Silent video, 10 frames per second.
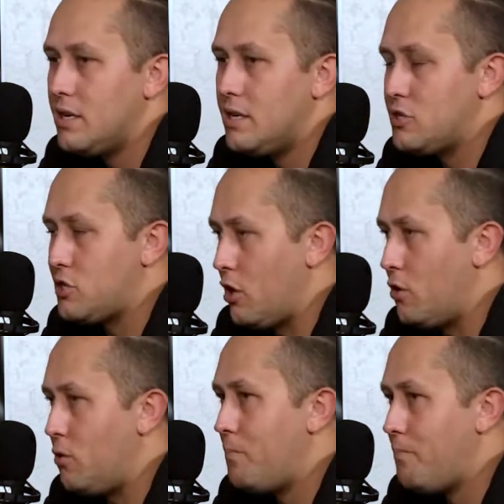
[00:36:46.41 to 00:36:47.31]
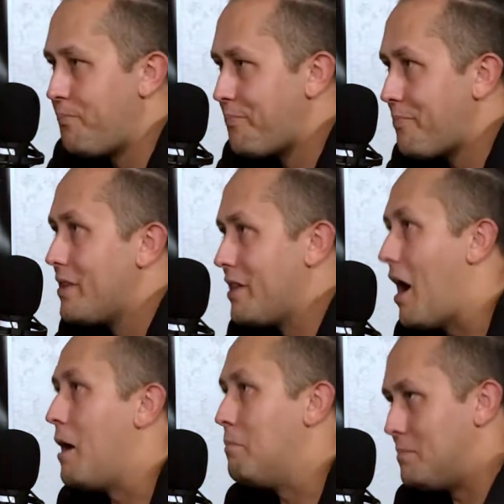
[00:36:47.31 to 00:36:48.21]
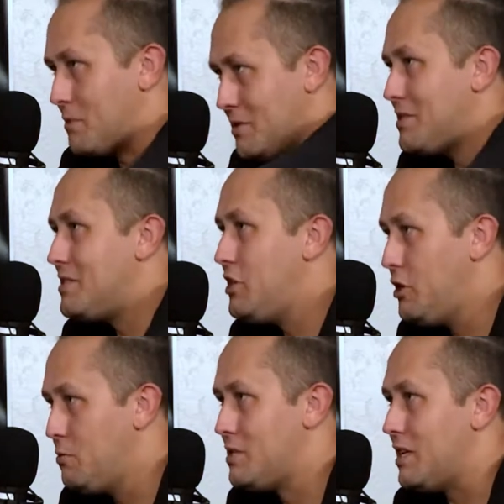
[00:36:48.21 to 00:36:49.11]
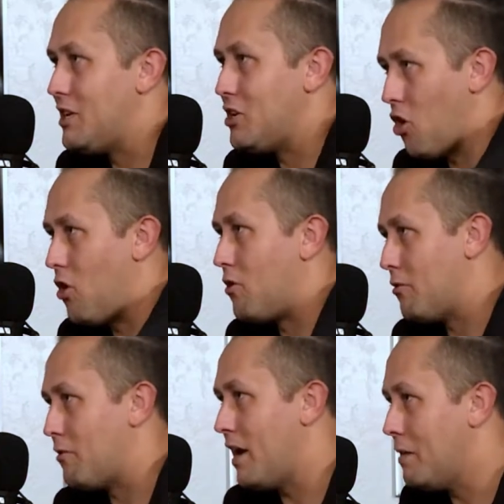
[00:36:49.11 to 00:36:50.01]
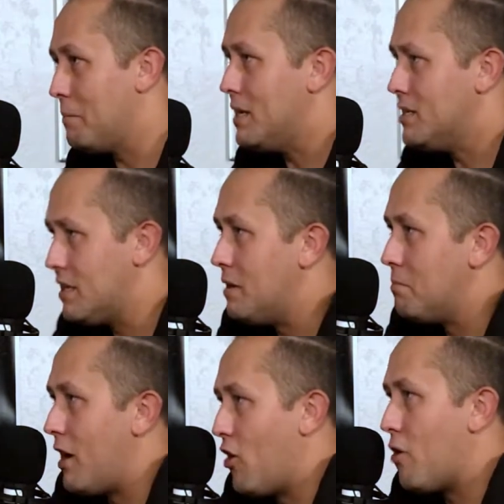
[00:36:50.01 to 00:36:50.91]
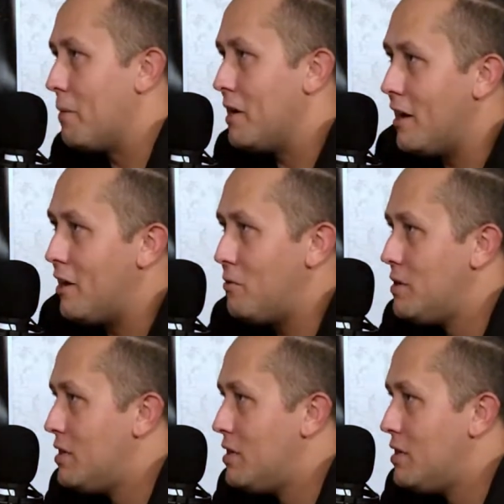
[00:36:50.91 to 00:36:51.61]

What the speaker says: So I'm using conquered enemies in my army now